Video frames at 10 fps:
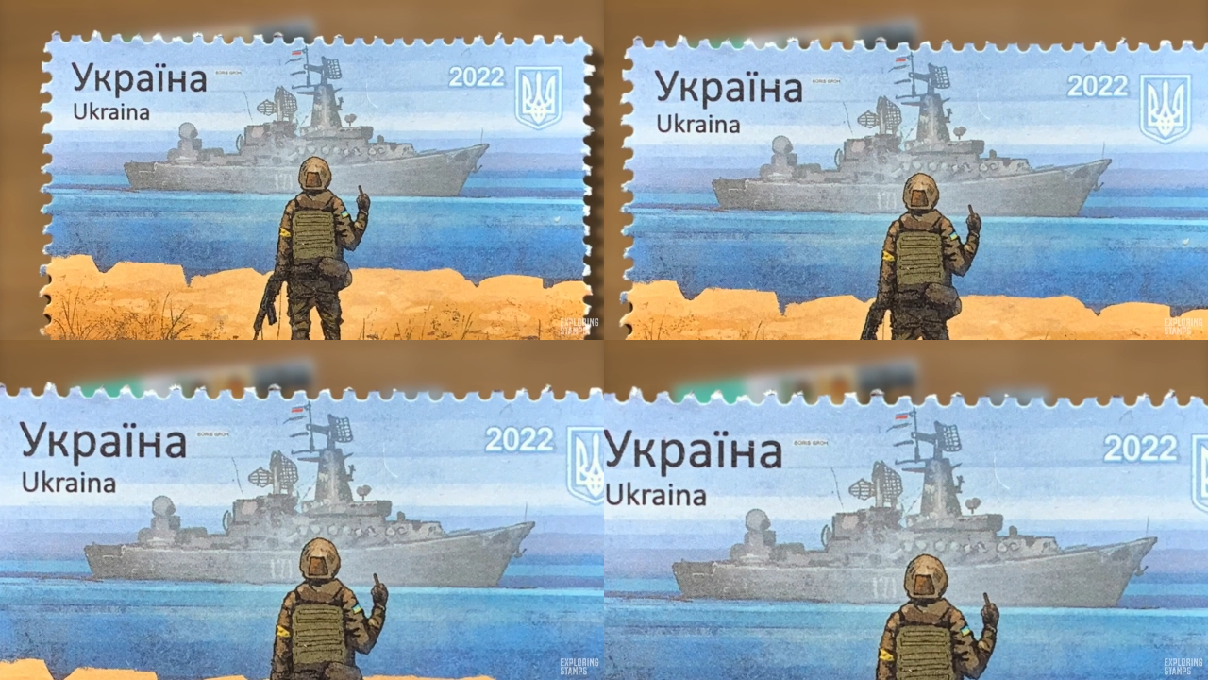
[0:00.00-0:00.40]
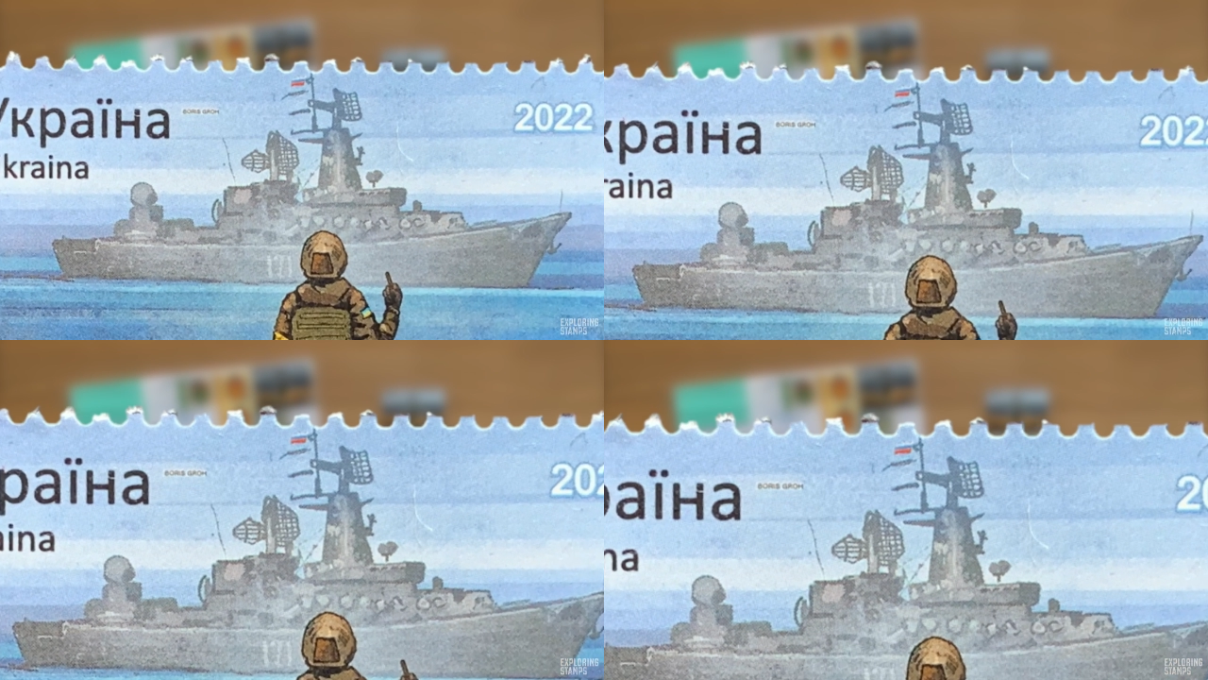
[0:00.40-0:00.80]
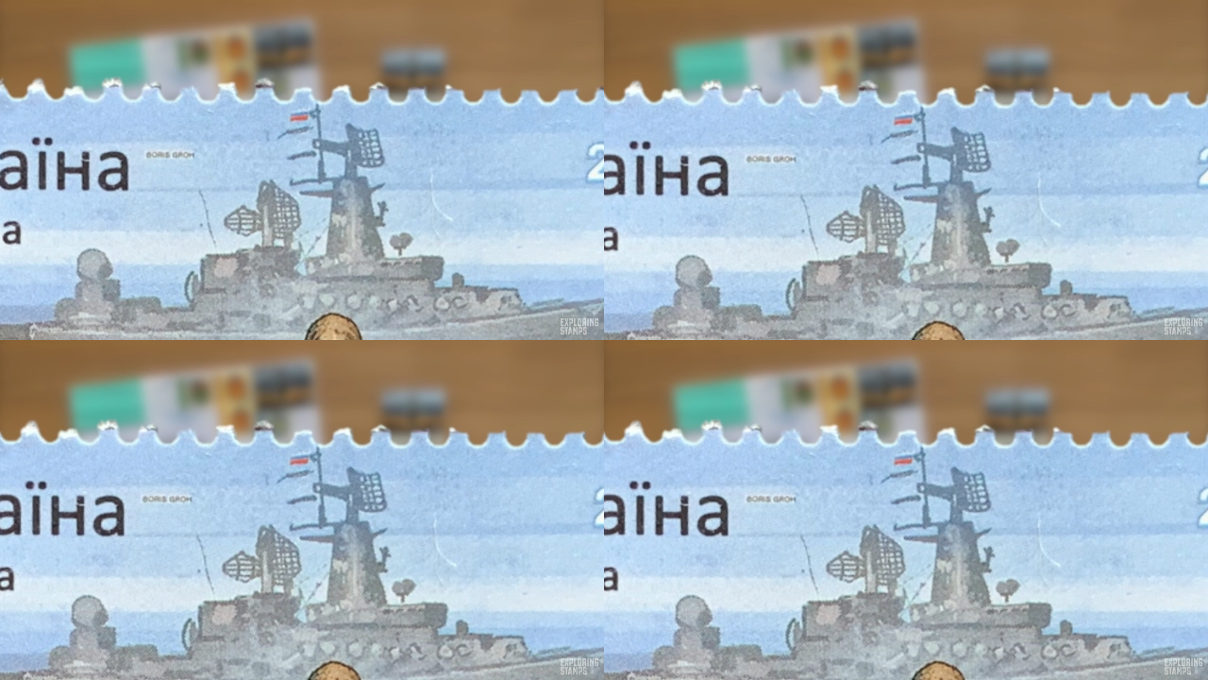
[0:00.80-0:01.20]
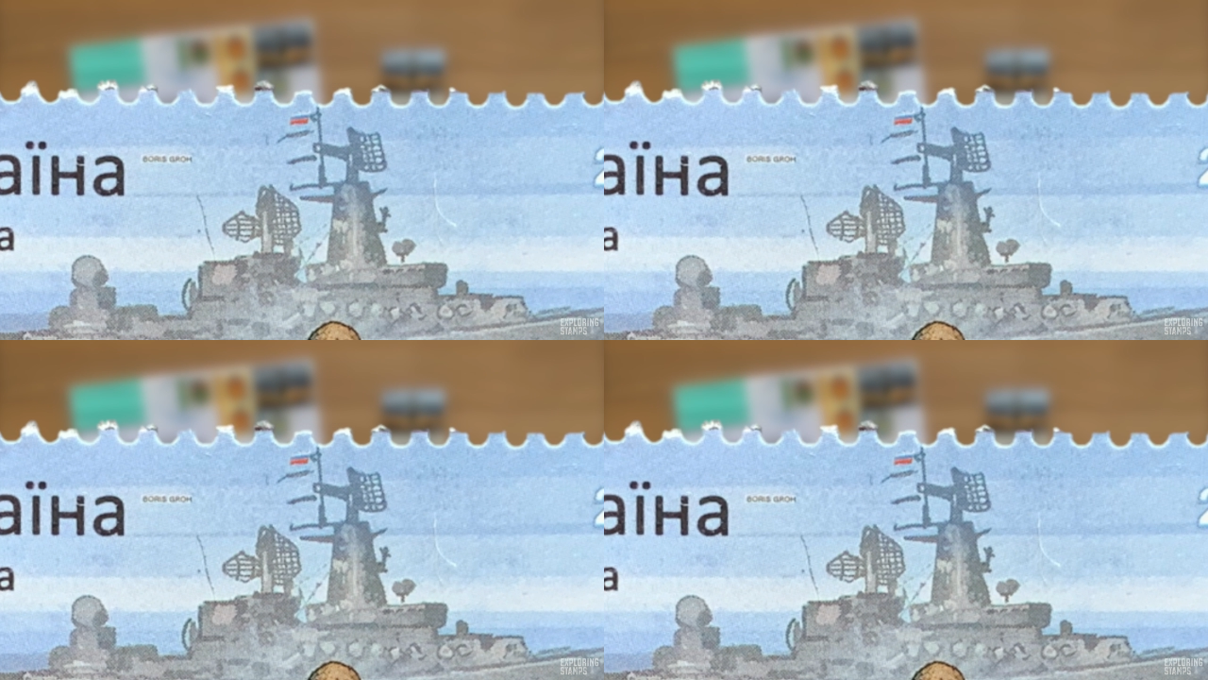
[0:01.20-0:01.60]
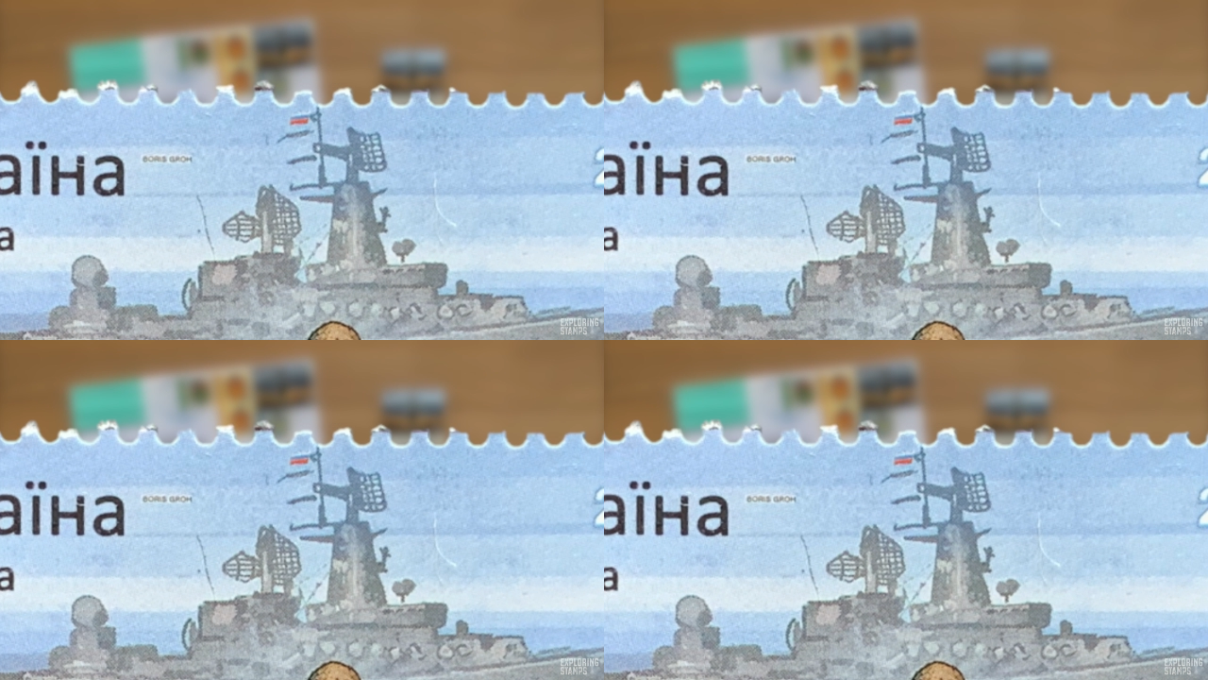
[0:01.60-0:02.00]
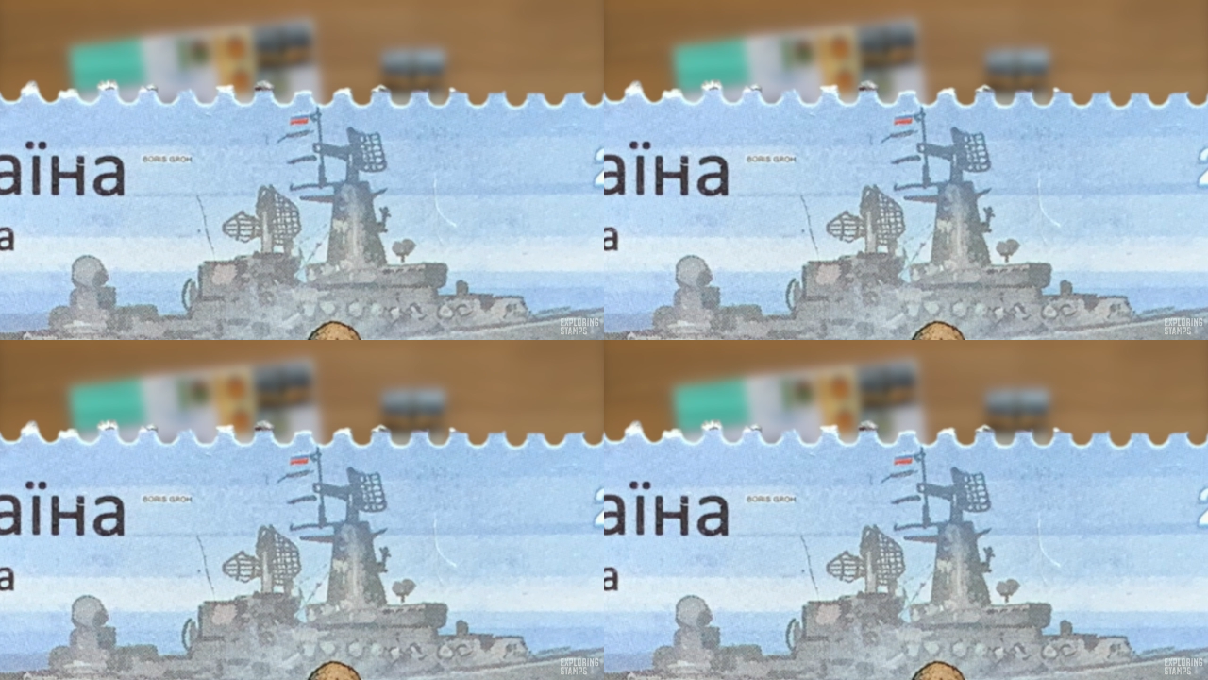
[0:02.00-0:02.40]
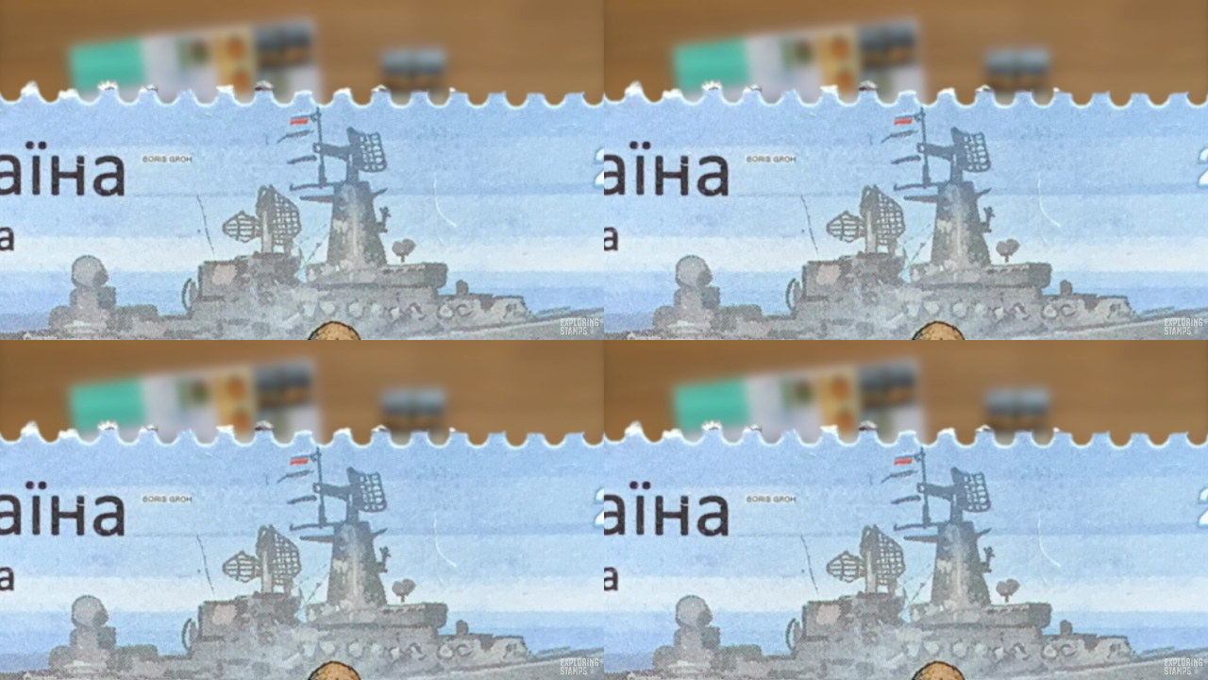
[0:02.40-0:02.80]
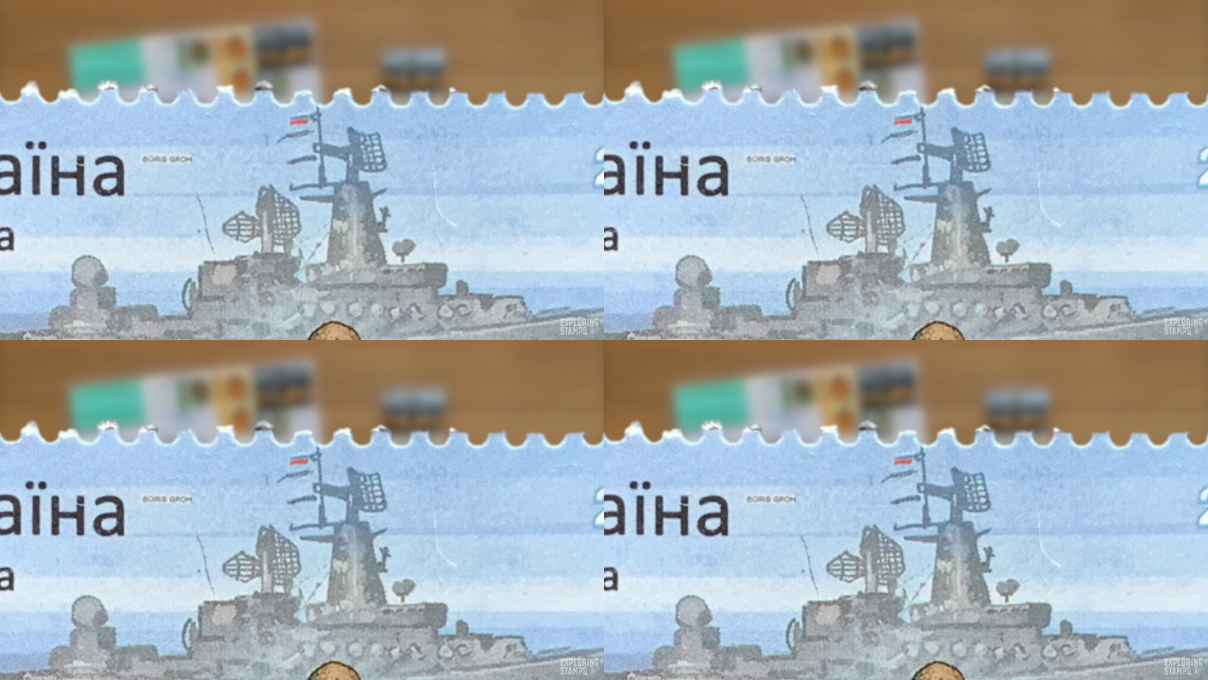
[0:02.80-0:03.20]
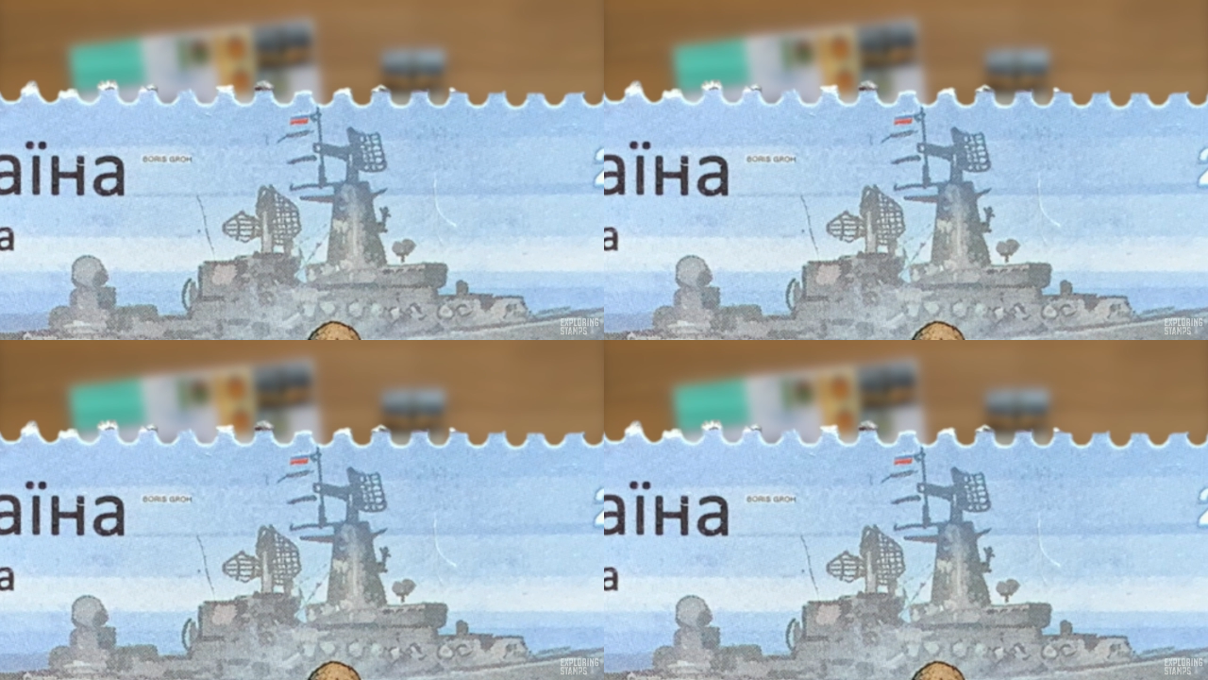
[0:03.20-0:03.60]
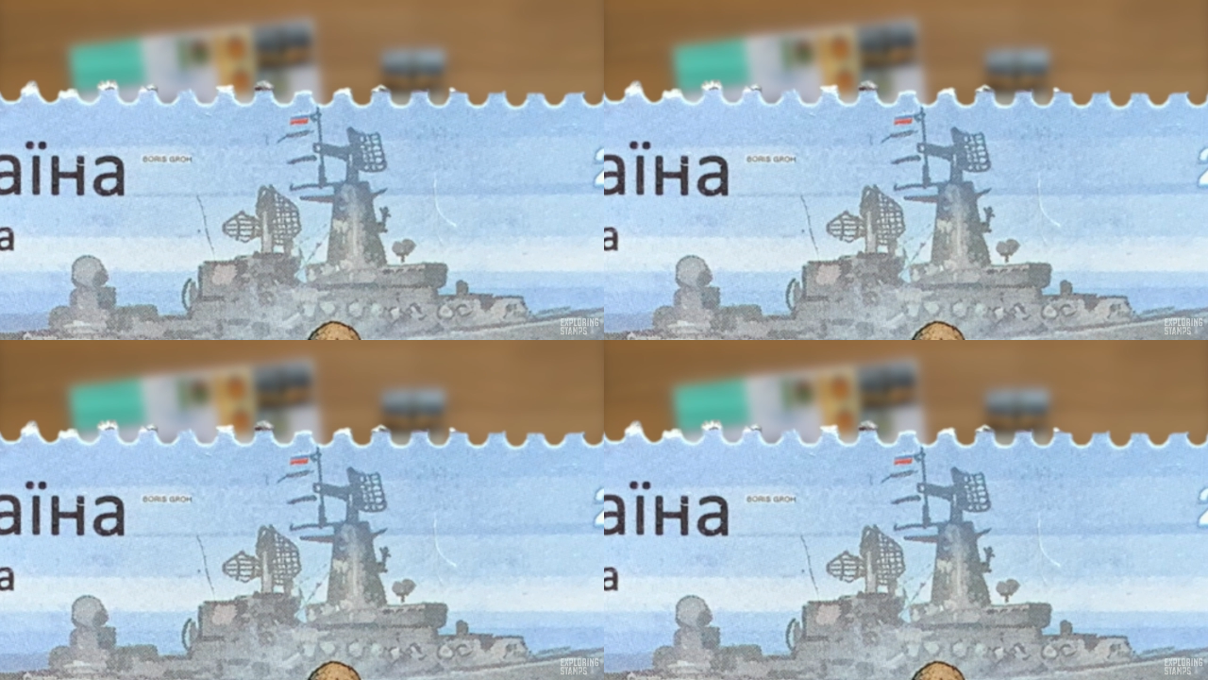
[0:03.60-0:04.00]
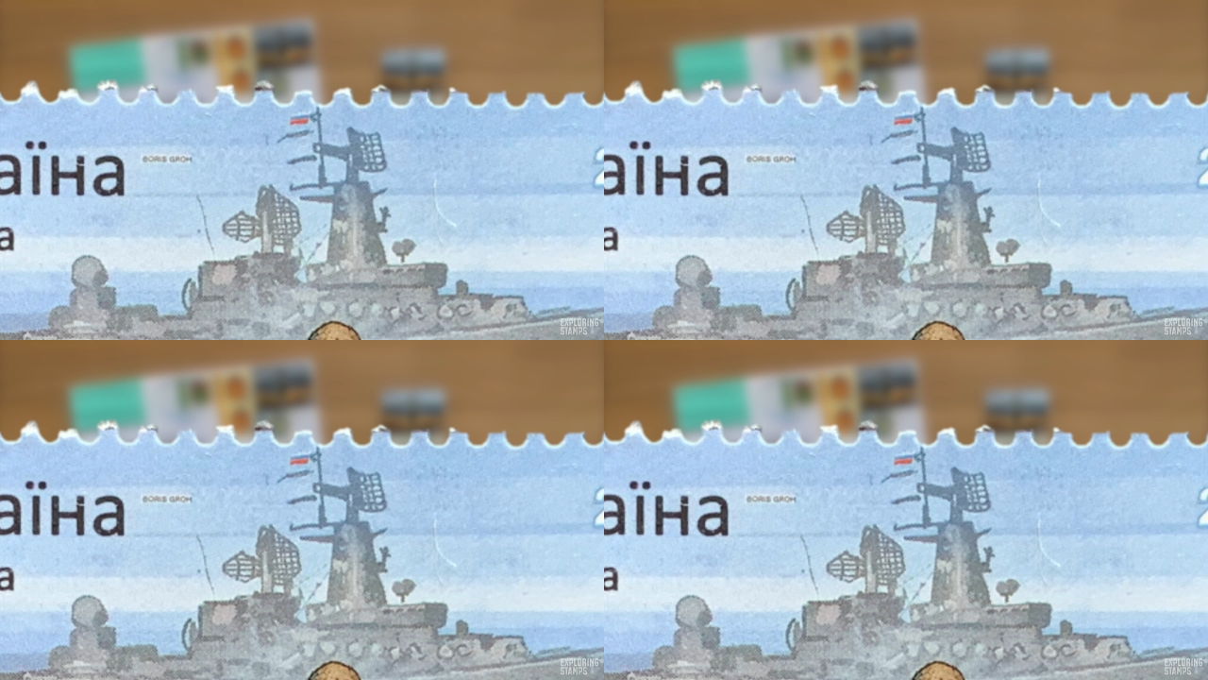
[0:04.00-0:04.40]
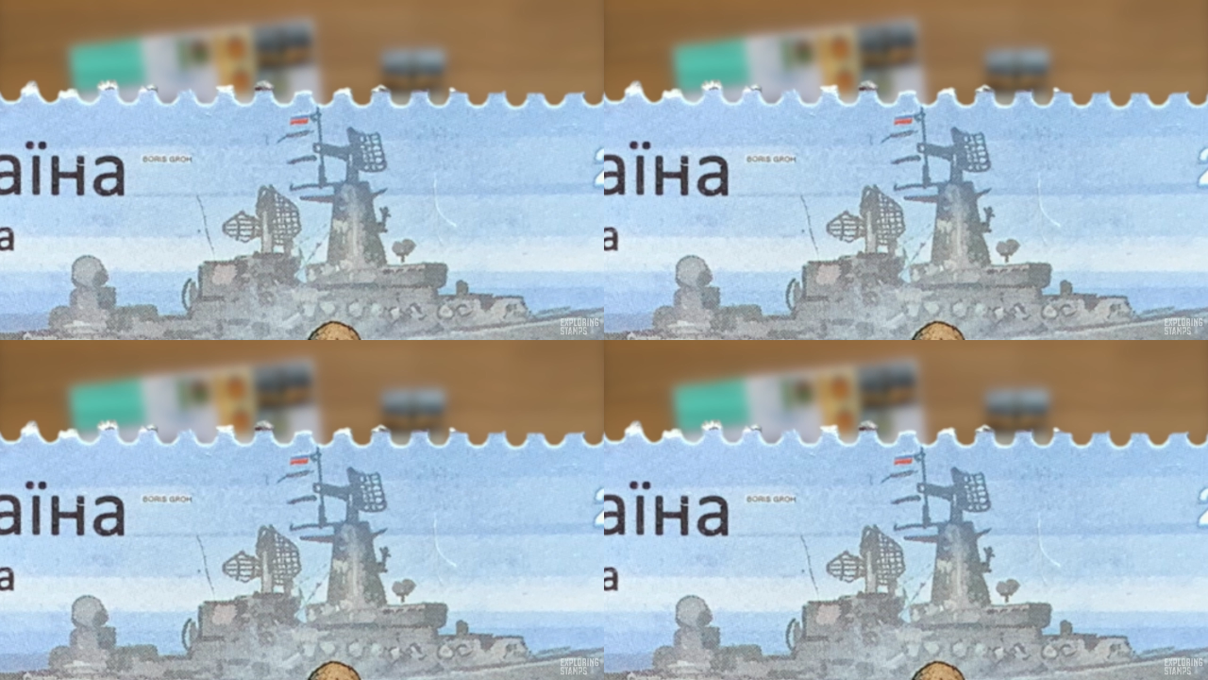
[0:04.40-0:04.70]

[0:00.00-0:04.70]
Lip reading: (no speaker visible)